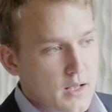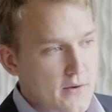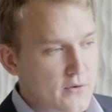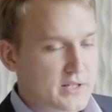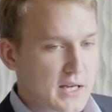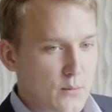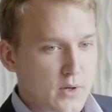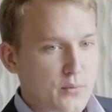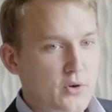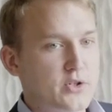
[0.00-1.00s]
Every time
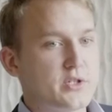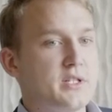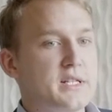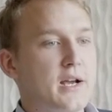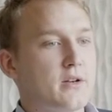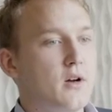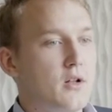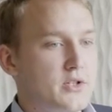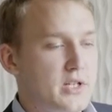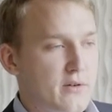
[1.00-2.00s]
we push the
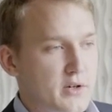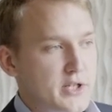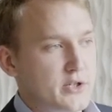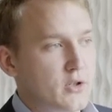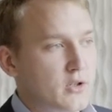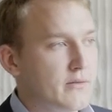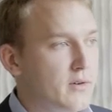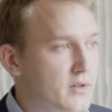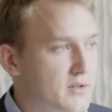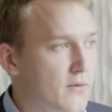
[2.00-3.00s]
technology of our digital
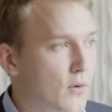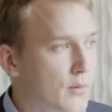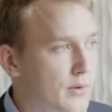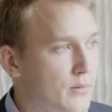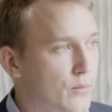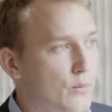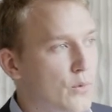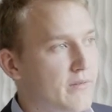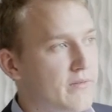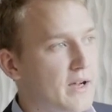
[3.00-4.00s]
converters forward,
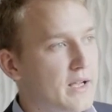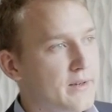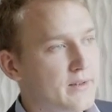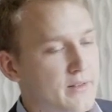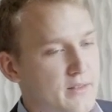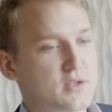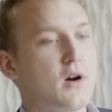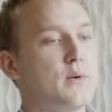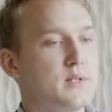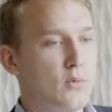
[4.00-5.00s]
we find there's
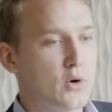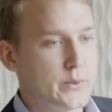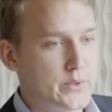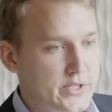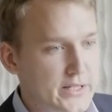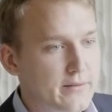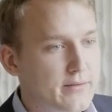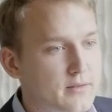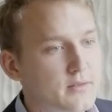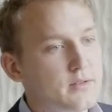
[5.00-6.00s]
always more to achieve.
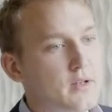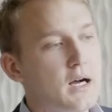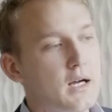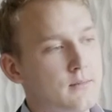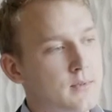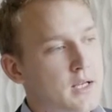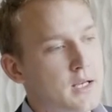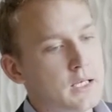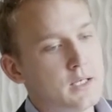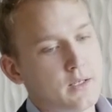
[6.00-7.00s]
Uh,
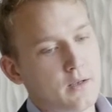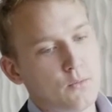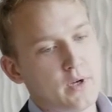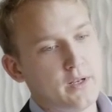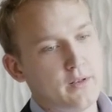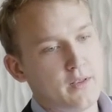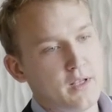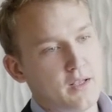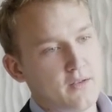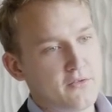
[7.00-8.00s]
when
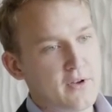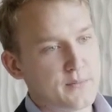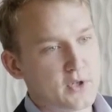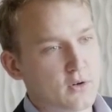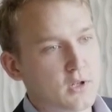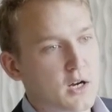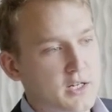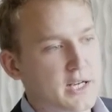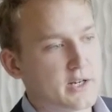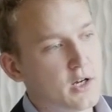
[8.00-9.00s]
the femto
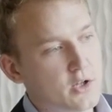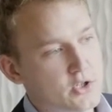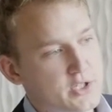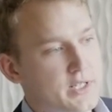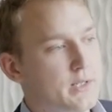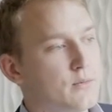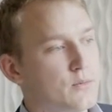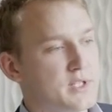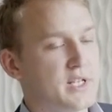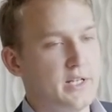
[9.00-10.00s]
clock technology
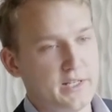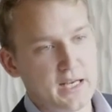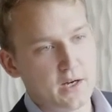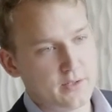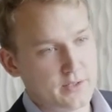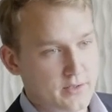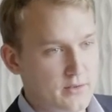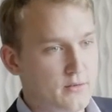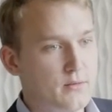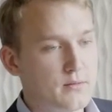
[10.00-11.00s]
was getting down
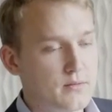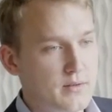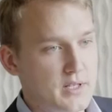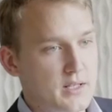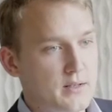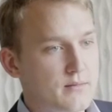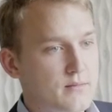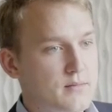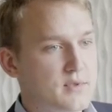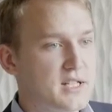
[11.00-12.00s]
into the
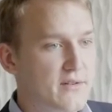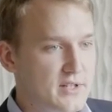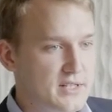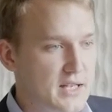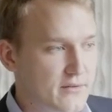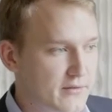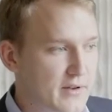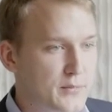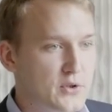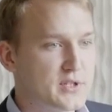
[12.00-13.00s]
77
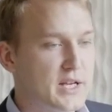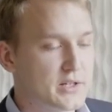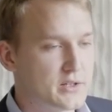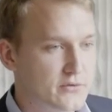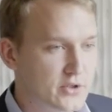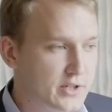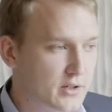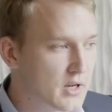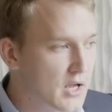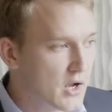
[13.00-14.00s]
femtoseconds of
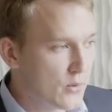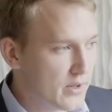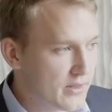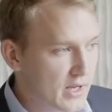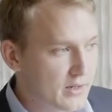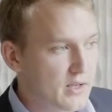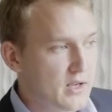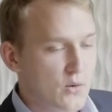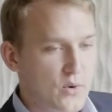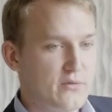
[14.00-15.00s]
jitter, we thought
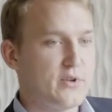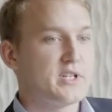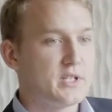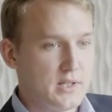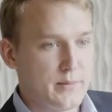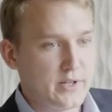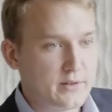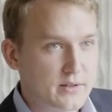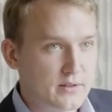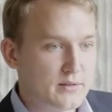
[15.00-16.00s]
we've reached a limit.
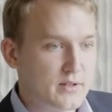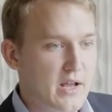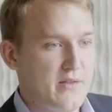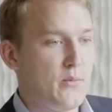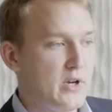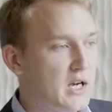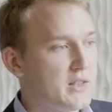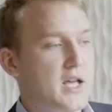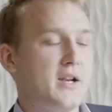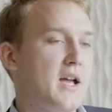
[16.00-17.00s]
And then we
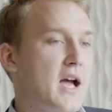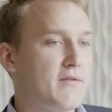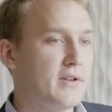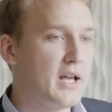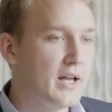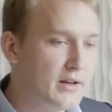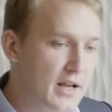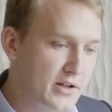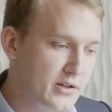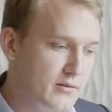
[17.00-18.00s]
cut that in half again,
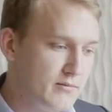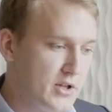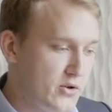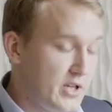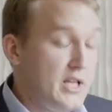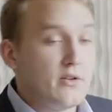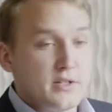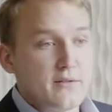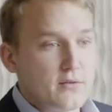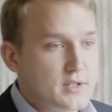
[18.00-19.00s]
and, and you could hear a
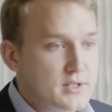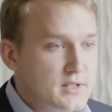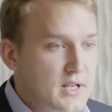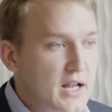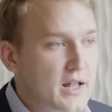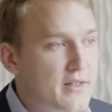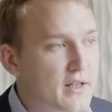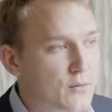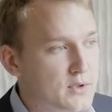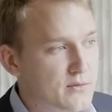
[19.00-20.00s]
difference. And I
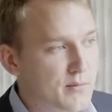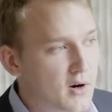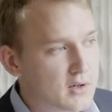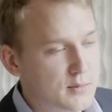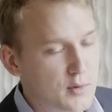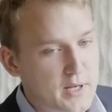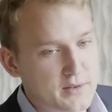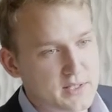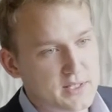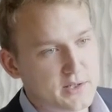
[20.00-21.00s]
think what's remarkable about
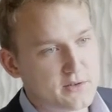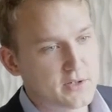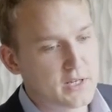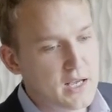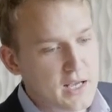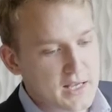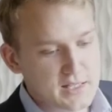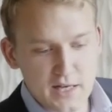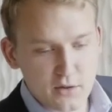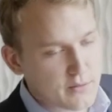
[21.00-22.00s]
this industry is
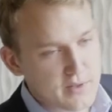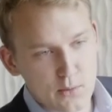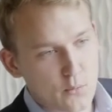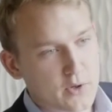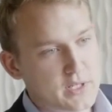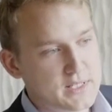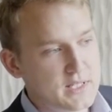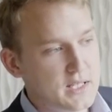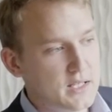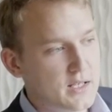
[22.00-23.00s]
I don't think we're going to
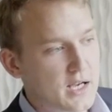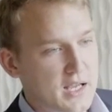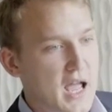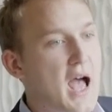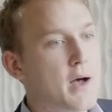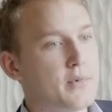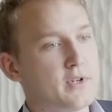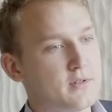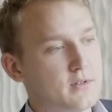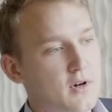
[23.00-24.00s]
see a cap
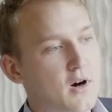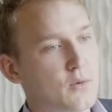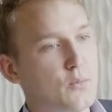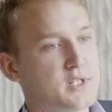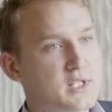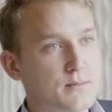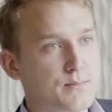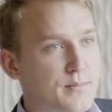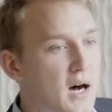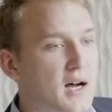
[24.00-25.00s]
on what's
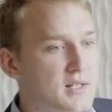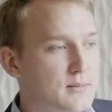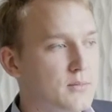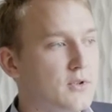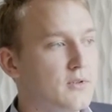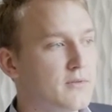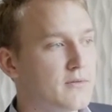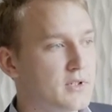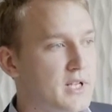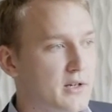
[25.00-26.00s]
possible
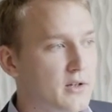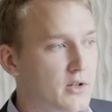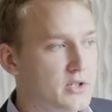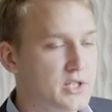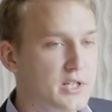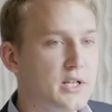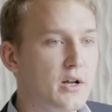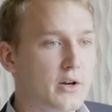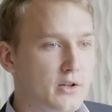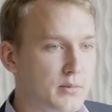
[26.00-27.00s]
for technology in
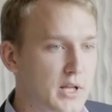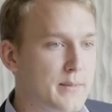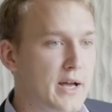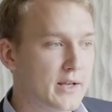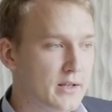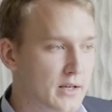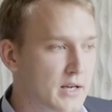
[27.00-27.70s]
audio playback.